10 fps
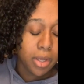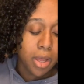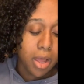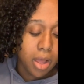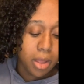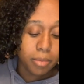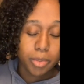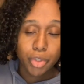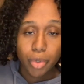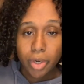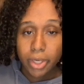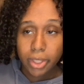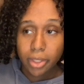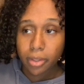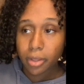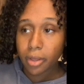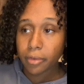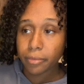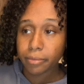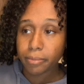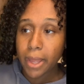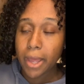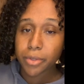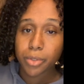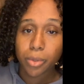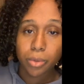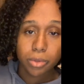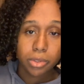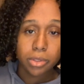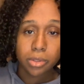Majority of my household